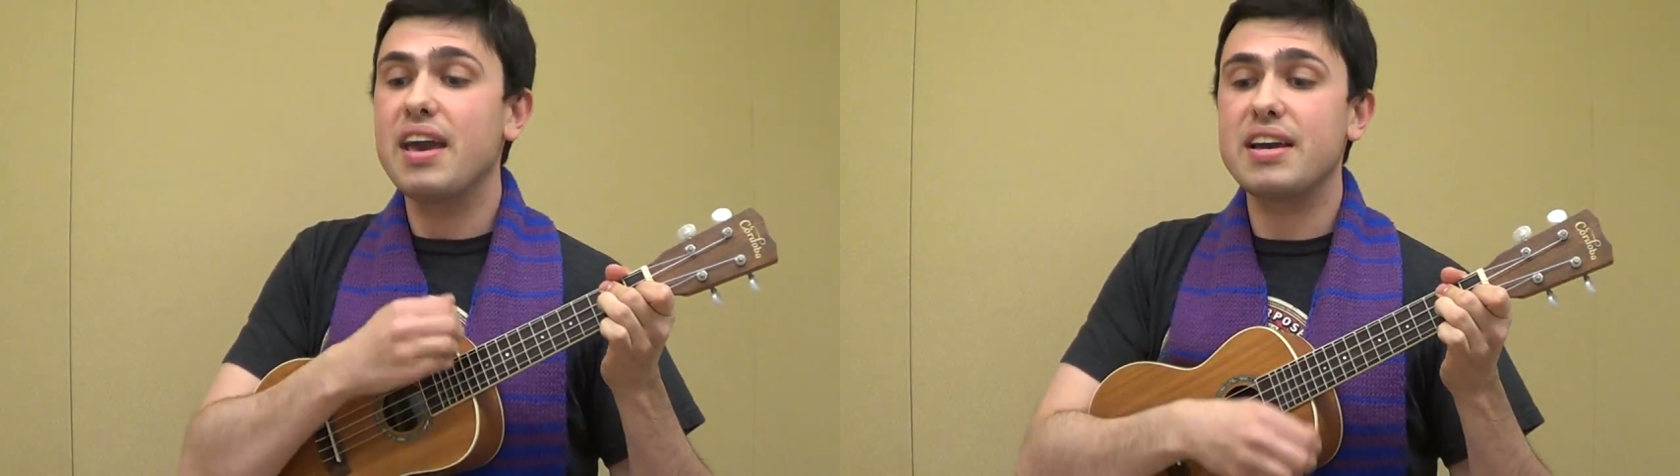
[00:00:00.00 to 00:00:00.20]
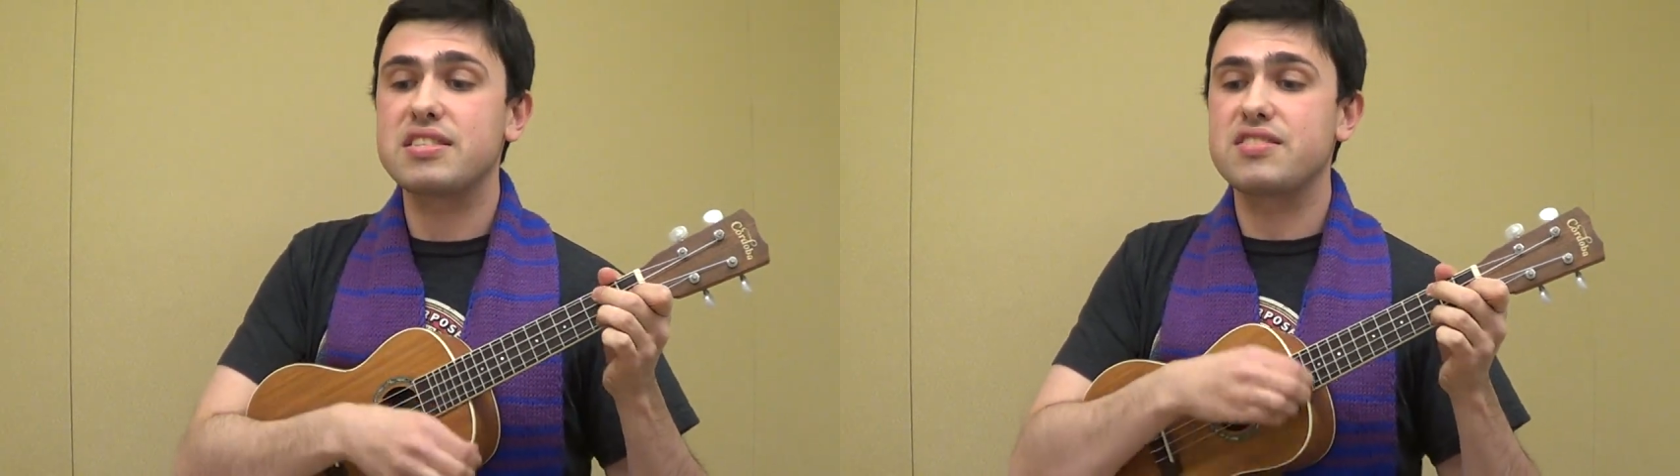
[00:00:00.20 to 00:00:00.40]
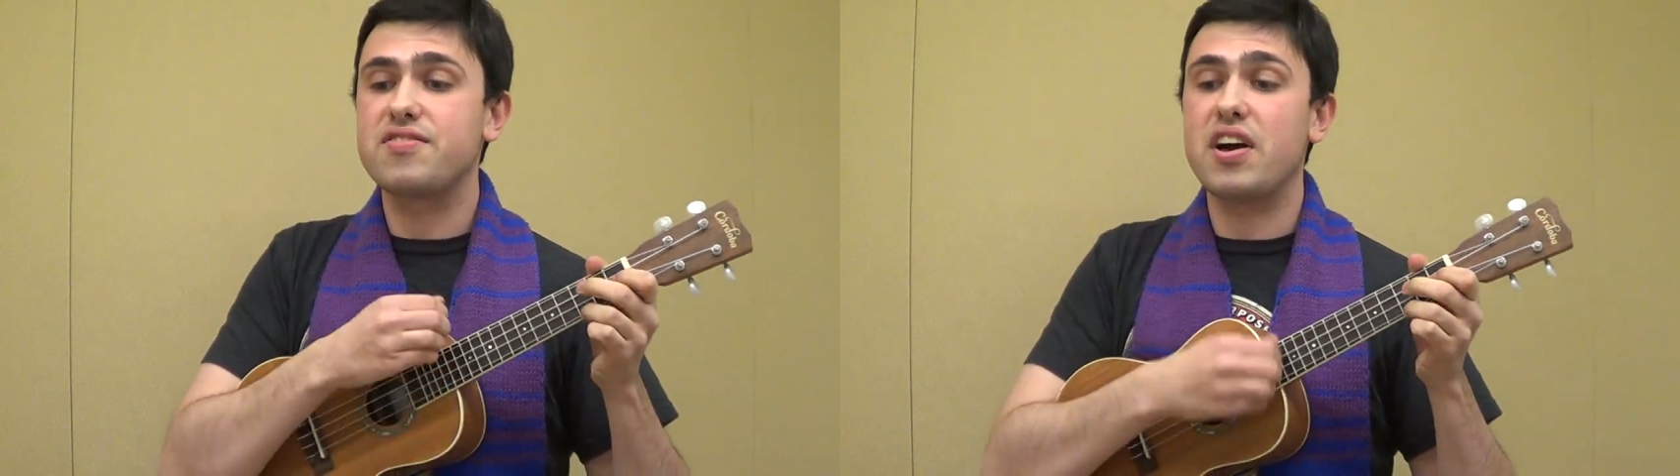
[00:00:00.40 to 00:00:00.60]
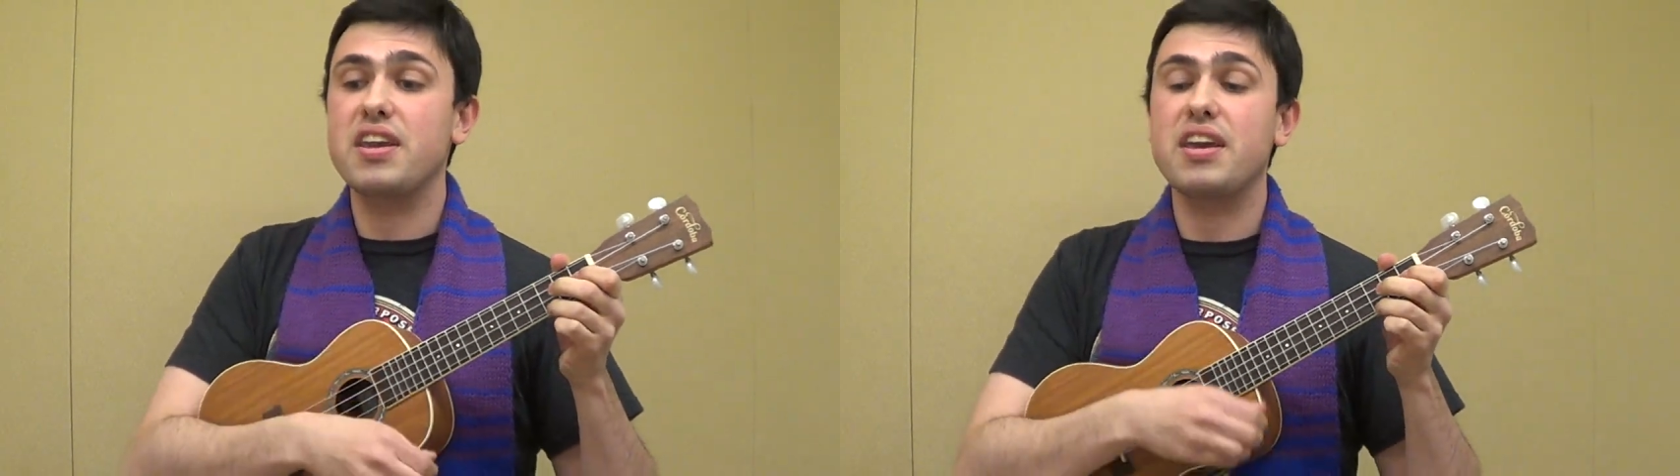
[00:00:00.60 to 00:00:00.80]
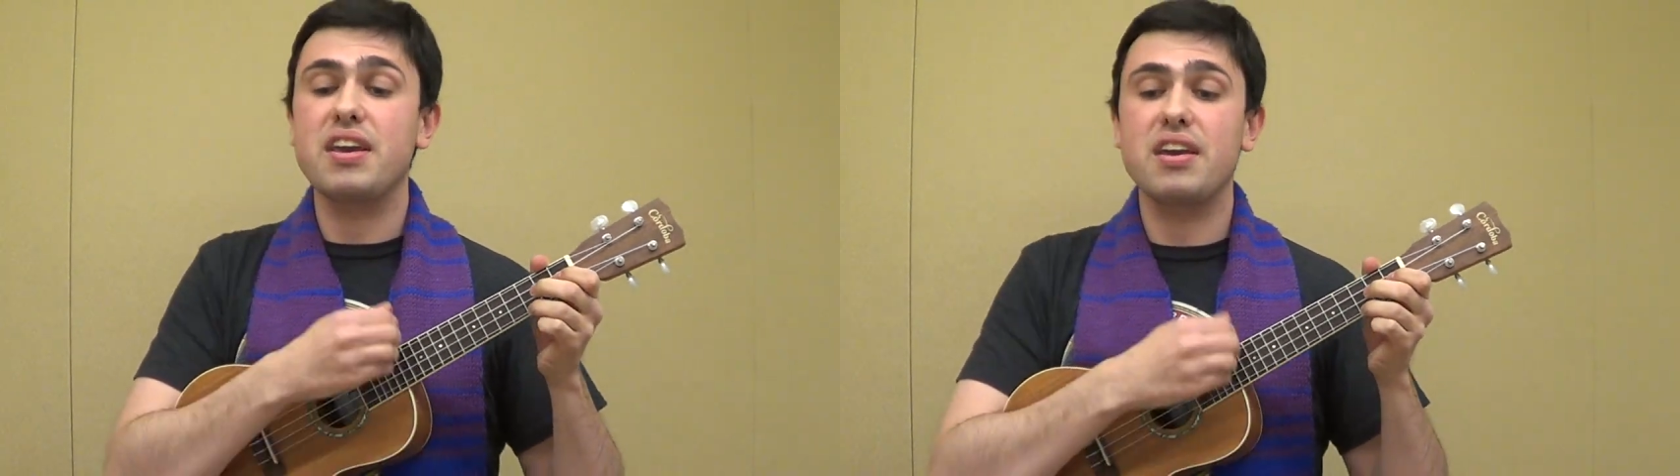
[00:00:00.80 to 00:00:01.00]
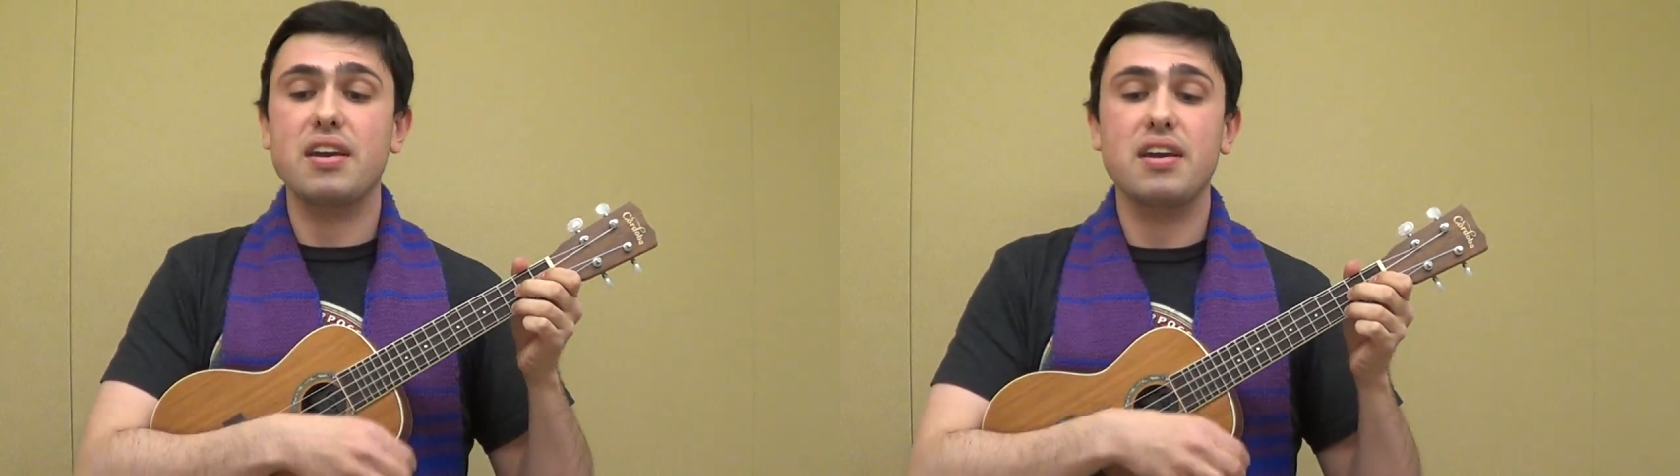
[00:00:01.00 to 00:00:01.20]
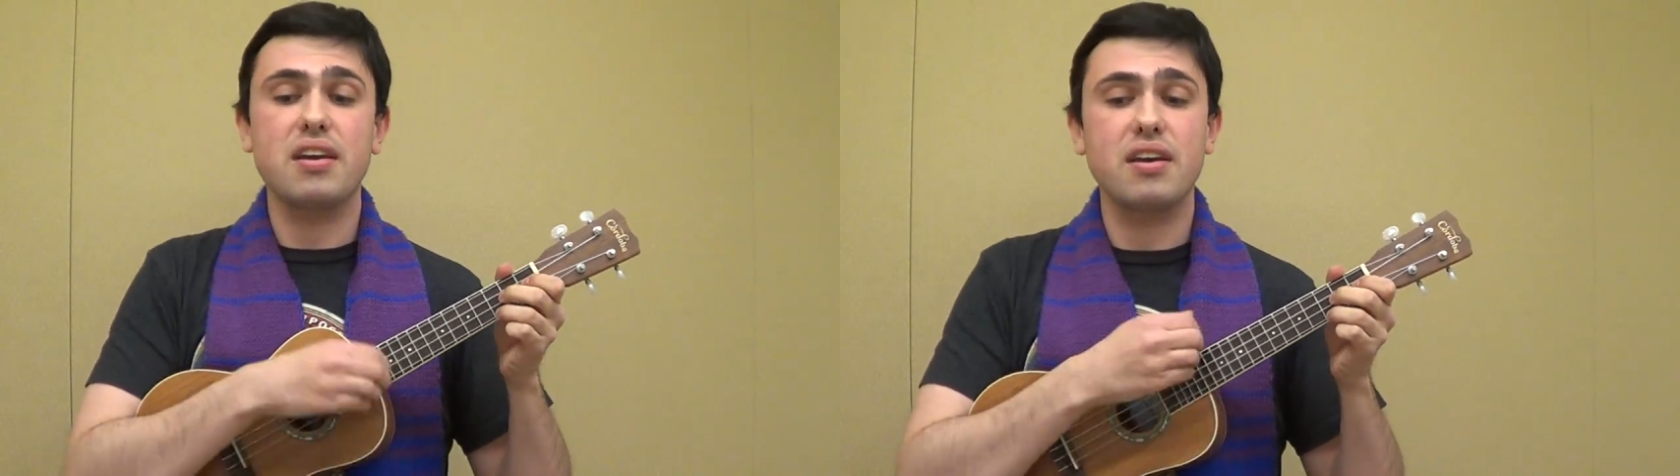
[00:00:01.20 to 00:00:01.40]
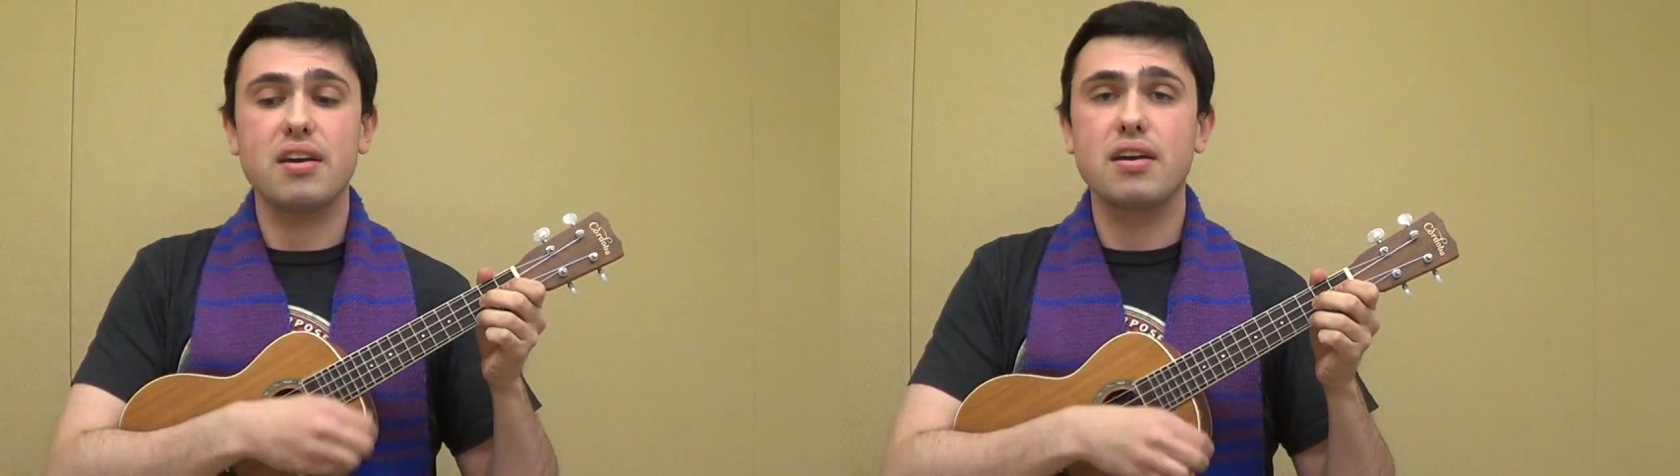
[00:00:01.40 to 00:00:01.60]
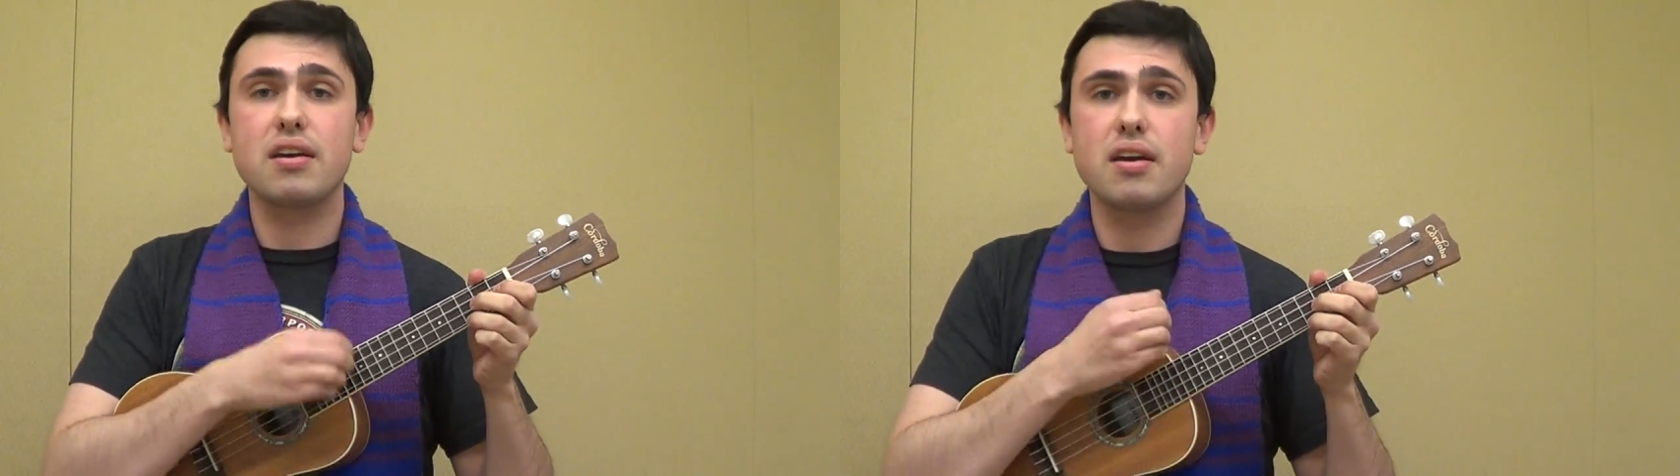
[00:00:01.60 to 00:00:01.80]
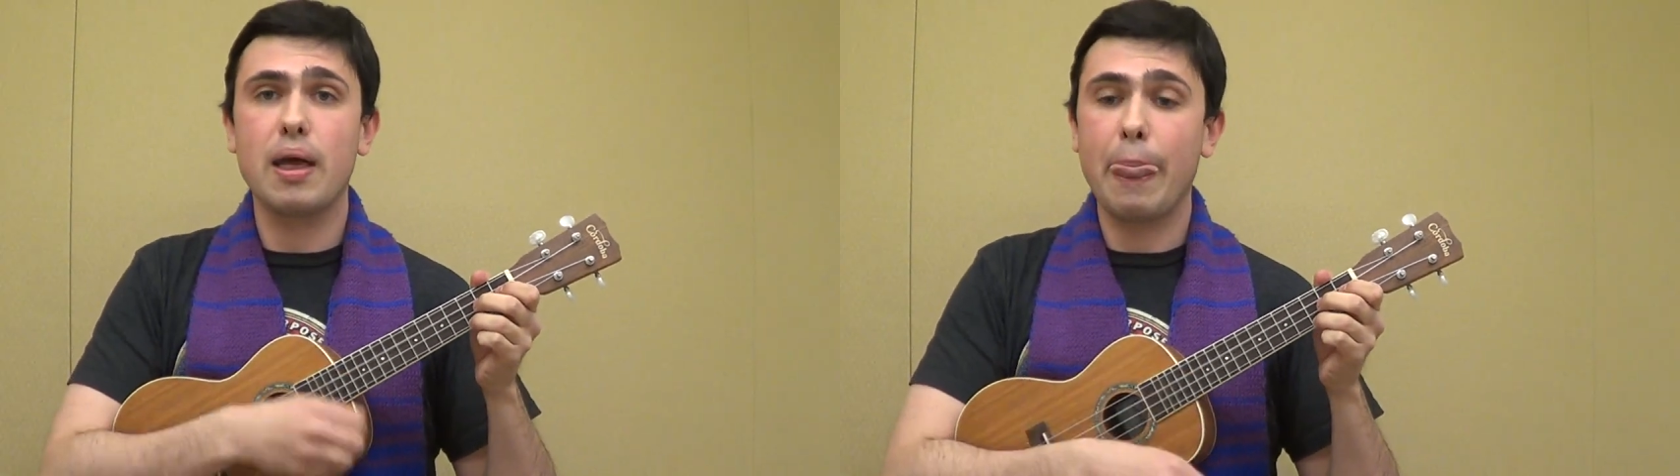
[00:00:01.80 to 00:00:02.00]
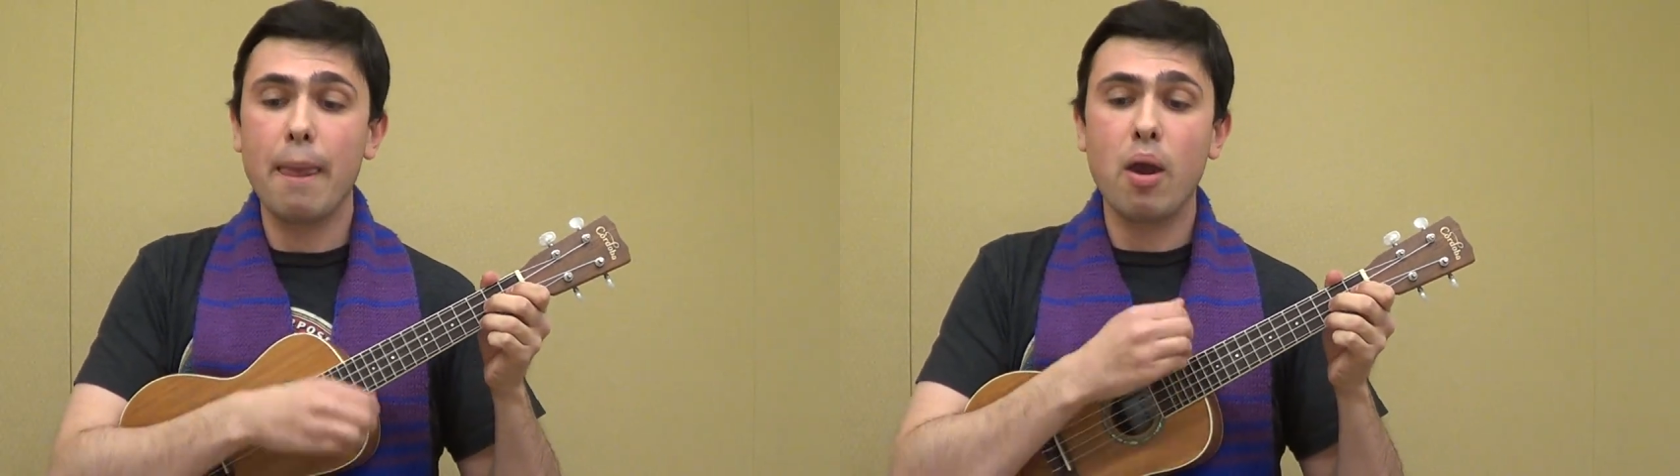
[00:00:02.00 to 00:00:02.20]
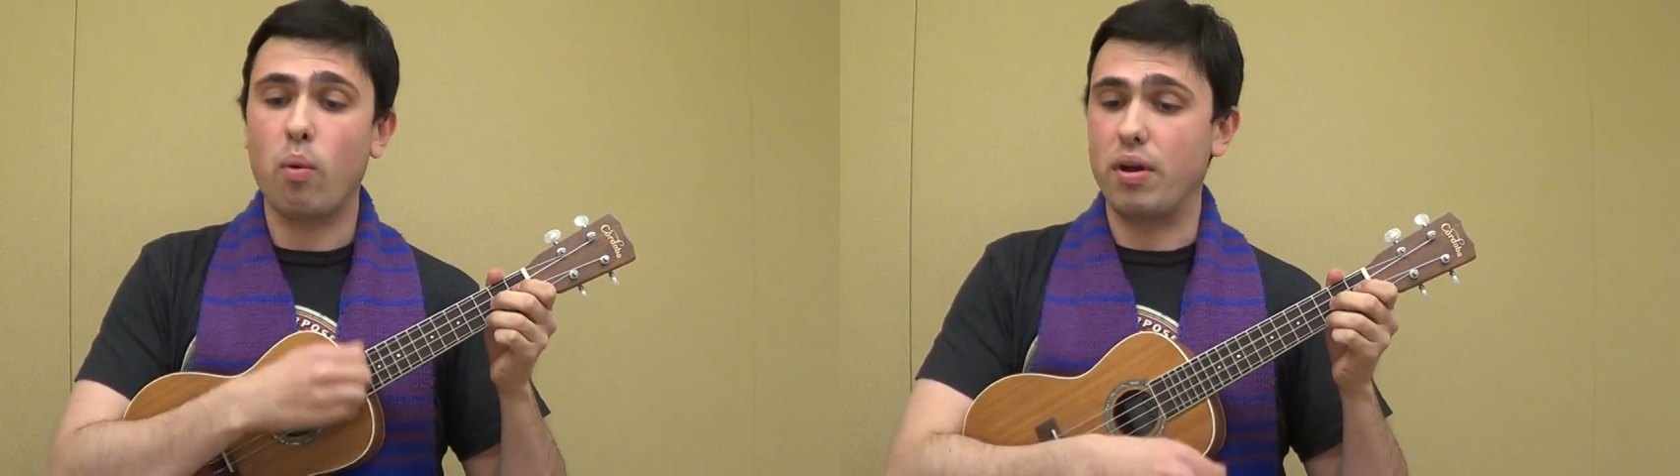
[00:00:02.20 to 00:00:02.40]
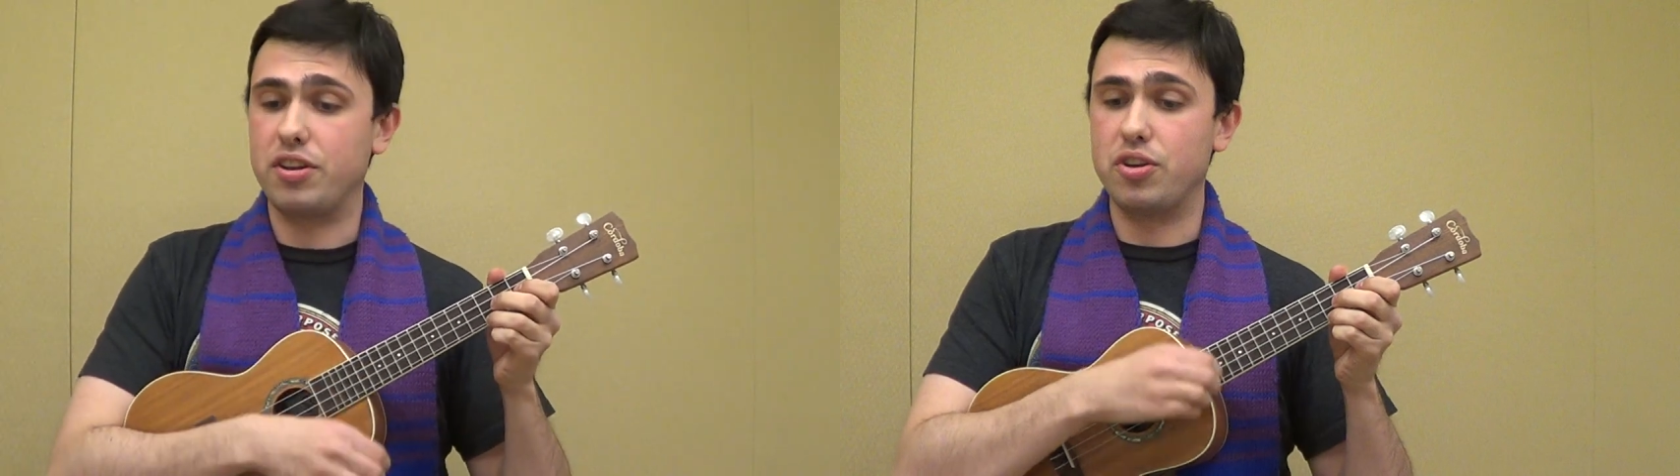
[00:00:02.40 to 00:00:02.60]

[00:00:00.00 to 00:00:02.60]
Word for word: it's funny when